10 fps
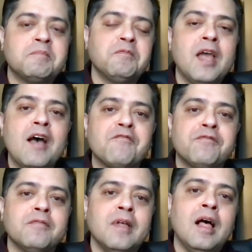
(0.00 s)
we have
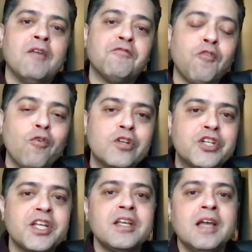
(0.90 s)

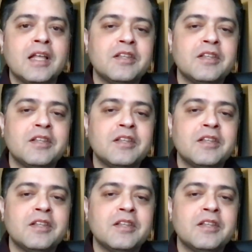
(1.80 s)
4G uh,